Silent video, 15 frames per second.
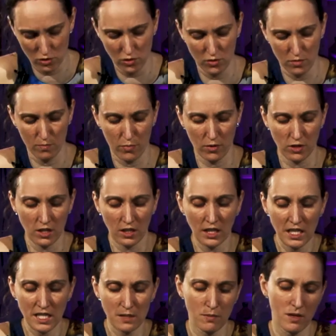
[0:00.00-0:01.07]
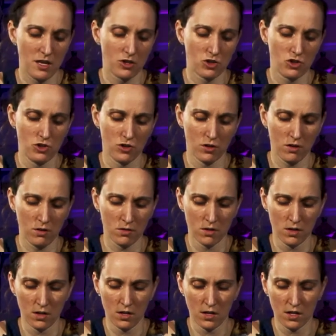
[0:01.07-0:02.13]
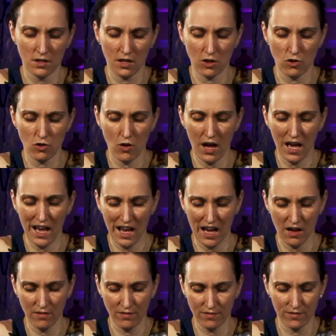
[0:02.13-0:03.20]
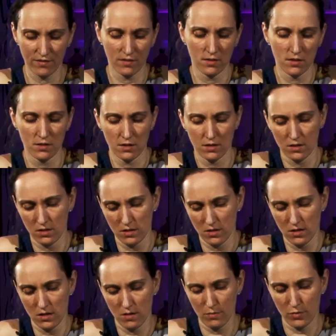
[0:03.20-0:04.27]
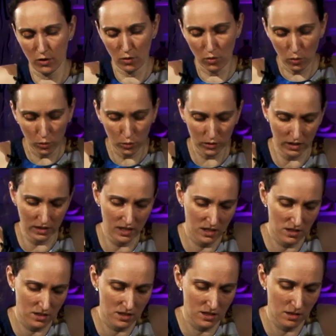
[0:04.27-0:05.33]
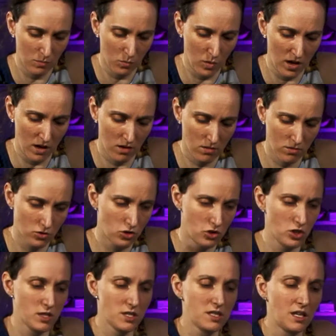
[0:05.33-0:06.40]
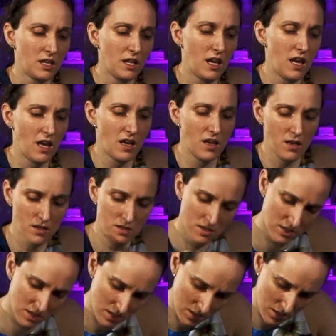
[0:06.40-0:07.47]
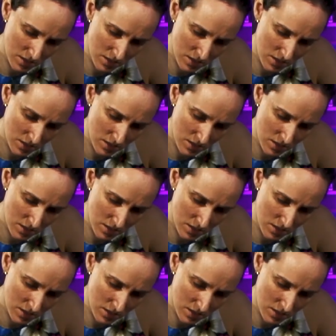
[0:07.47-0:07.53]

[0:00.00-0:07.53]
you, but you need to make sure that you have got a hole in it somewhere, just in case